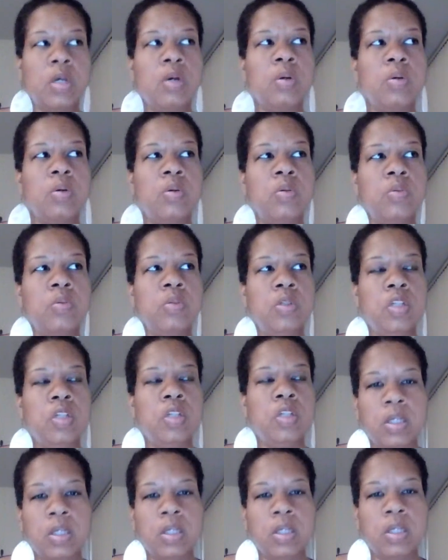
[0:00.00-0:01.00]

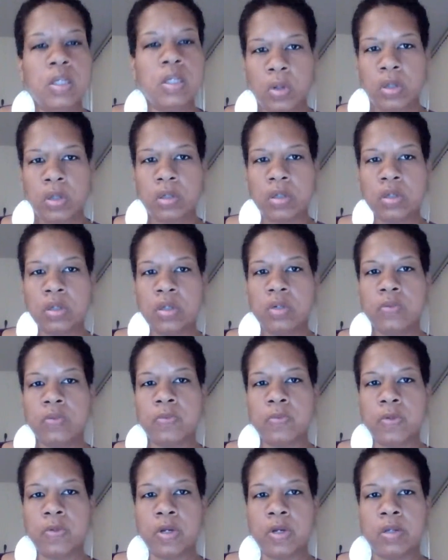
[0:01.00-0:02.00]
So look at
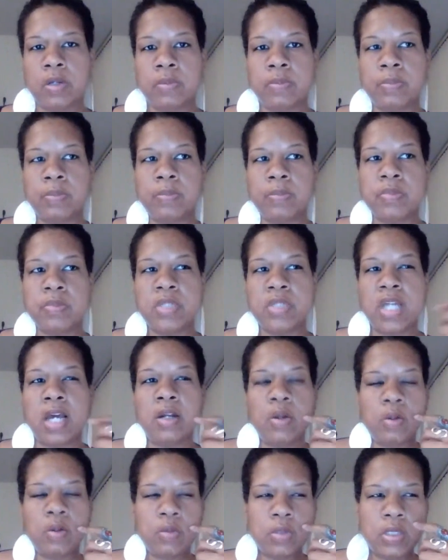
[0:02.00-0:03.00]
water from
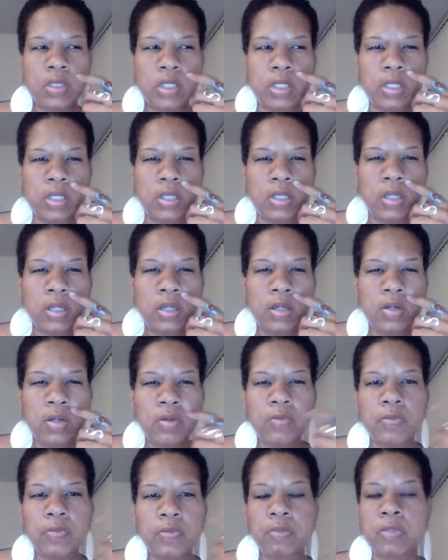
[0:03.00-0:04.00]
not only
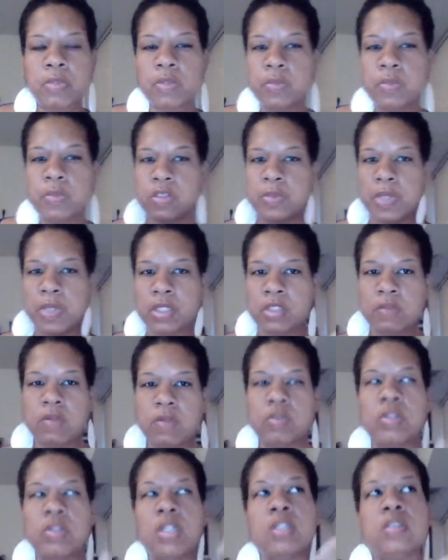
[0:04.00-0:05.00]
from the perspective,
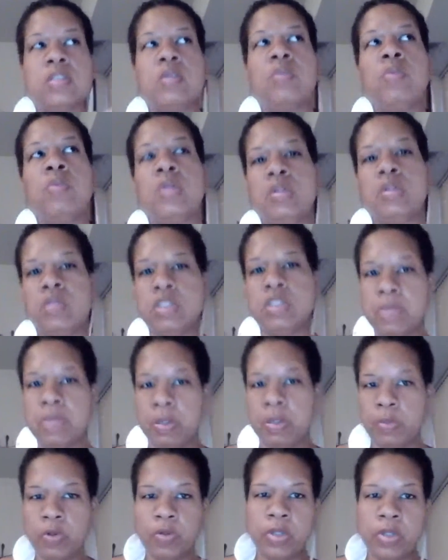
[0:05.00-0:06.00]
oh yes, so water is
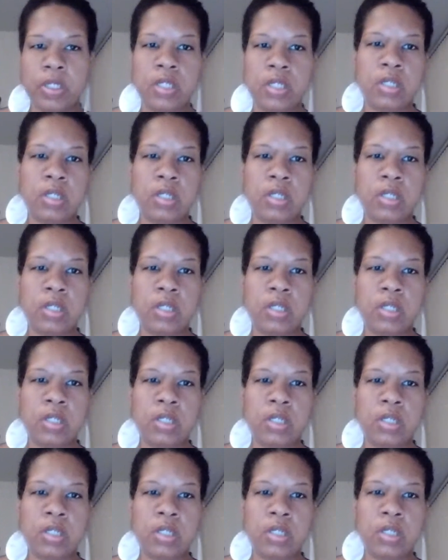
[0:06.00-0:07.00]
memory in the
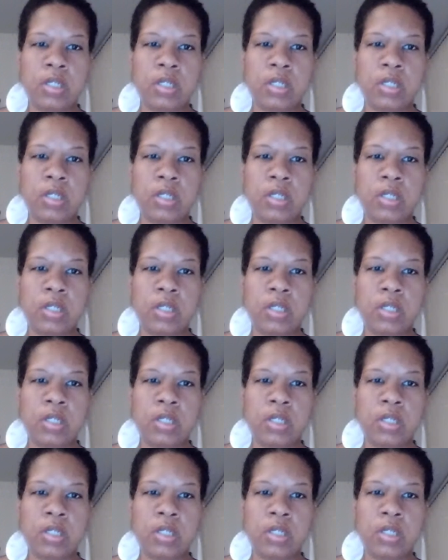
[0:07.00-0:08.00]
womb and this, that, and the
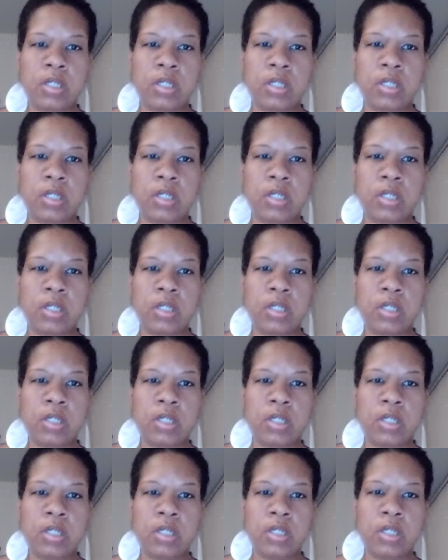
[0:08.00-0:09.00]
other, and that's lovely,
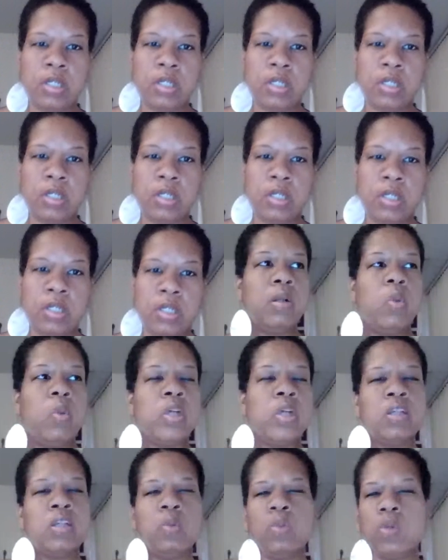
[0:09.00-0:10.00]
but
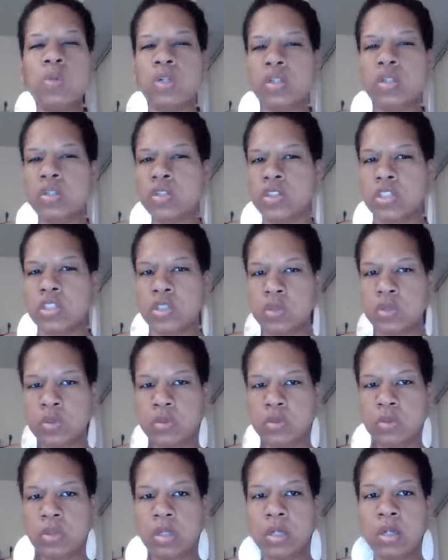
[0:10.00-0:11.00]
what can water
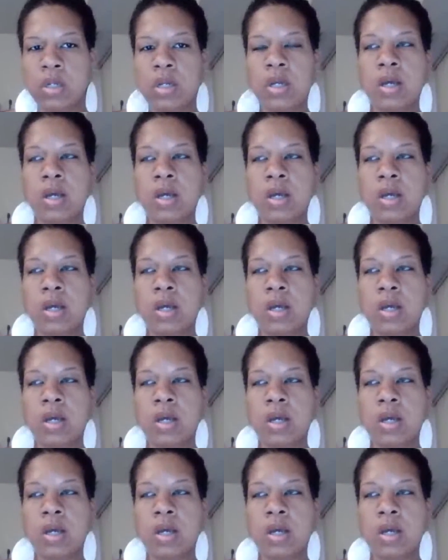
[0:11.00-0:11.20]
do?